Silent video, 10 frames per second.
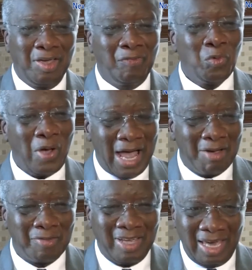if you
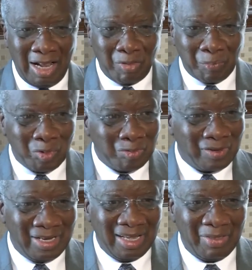have a health
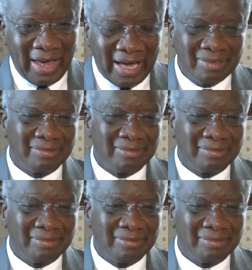profile like that,